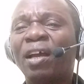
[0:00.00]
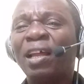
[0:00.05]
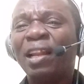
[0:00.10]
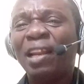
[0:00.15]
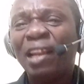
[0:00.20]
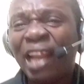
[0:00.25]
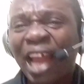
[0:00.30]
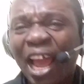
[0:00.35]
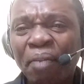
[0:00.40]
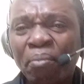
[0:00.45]

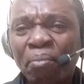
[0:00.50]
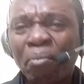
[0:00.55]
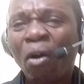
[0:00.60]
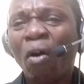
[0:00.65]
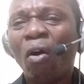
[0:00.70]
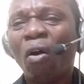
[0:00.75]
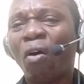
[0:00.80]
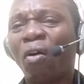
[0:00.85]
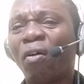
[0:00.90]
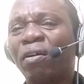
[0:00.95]
Learn
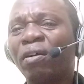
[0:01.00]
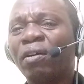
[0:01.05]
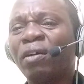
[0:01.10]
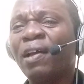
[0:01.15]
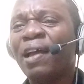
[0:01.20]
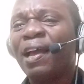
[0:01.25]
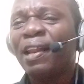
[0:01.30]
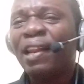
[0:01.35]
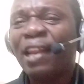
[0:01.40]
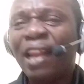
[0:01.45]
more,
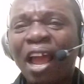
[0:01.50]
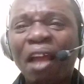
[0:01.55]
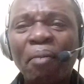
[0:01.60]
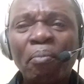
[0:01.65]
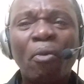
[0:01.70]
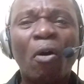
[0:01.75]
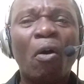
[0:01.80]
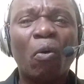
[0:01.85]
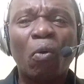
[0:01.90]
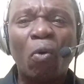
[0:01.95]

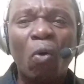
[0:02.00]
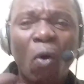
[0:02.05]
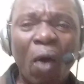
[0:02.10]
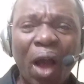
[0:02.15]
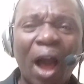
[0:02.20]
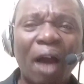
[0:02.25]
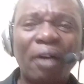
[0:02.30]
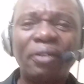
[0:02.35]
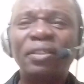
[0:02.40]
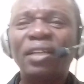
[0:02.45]
go
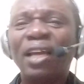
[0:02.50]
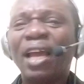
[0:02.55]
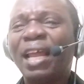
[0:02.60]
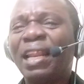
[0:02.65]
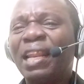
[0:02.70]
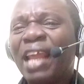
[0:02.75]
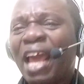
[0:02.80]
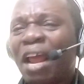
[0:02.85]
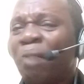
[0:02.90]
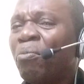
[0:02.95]
out there,
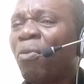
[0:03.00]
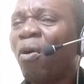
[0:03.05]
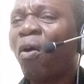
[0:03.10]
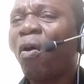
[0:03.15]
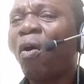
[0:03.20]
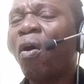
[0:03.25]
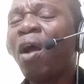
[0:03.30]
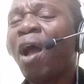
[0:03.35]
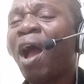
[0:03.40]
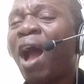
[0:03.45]
learn
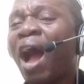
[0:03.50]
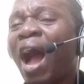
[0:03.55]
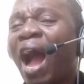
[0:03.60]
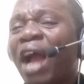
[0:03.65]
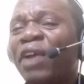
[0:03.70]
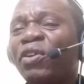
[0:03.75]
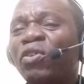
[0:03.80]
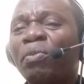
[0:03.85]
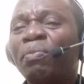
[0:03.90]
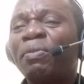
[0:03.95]
more,
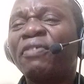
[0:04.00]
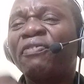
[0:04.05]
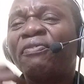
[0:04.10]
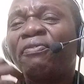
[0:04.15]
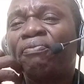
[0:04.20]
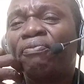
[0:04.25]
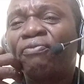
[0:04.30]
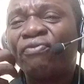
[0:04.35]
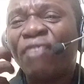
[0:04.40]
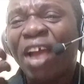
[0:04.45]
and you'll be
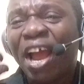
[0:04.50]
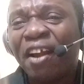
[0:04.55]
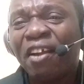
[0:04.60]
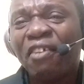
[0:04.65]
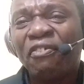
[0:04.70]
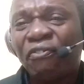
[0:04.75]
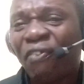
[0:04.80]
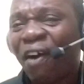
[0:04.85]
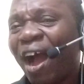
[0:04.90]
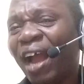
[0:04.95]
very
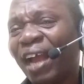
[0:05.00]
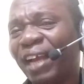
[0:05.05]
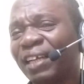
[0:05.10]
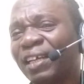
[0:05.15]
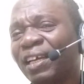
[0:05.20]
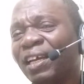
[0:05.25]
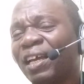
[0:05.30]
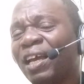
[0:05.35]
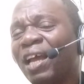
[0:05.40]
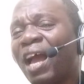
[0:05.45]
fine.
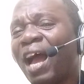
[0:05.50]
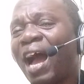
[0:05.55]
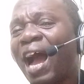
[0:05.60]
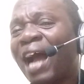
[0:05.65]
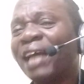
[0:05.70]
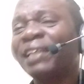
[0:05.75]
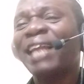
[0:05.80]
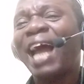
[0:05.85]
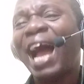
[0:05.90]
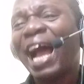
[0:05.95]

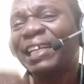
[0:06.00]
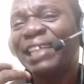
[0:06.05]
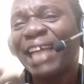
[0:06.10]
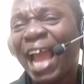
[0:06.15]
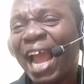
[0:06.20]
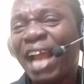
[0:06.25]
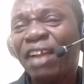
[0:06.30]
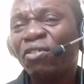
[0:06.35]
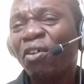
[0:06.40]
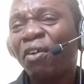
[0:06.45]
And at the
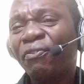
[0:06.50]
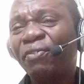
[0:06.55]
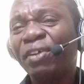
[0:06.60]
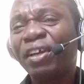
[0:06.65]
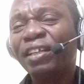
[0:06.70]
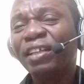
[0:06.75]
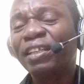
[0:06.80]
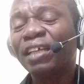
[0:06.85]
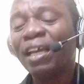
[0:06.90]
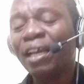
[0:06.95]
end of
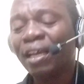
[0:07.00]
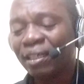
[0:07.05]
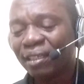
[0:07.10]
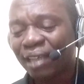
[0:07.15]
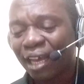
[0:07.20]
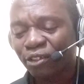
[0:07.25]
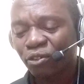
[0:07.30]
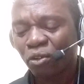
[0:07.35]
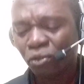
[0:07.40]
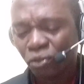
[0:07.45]
it,
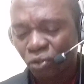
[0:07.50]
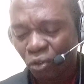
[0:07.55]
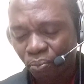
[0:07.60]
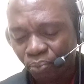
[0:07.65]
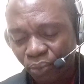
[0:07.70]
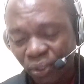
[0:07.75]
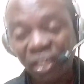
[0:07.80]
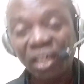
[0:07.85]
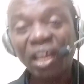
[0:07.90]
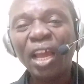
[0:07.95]
there's going to
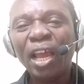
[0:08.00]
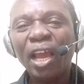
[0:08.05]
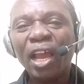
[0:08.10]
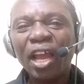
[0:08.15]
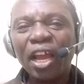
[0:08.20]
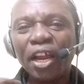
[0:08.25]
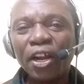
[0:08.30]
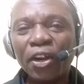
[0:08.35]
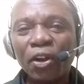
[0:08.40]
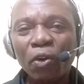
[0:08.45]
be
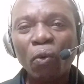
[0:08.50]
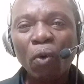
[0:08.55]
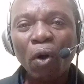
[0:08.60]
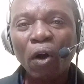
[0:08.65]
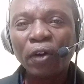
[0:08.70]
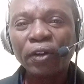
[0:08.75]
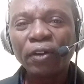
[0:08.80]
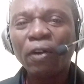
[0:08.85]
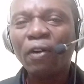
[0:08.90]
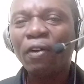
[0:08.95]
a
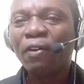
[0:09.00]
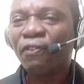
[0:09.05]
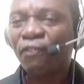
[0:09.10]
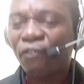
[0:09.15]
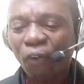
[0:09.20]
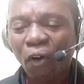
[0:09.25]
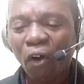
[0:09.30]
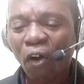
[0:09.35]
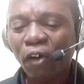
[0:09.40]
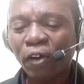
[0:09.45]
reward
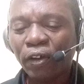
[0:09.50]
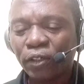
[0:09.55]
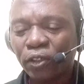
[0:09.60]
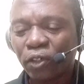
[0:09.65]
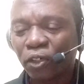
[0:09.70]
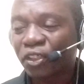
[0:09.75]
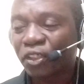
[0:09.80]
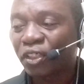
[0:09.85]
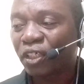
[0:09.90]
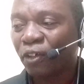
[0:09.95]
for
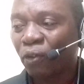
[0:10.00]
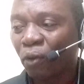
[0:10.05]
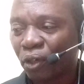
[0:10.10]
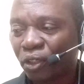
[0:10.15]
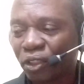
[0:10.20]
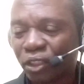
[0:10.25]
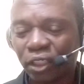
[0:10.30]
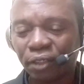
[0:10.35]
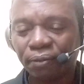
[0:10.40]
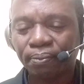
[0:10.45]
your
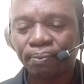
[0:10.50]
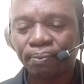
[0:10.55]
stewardship.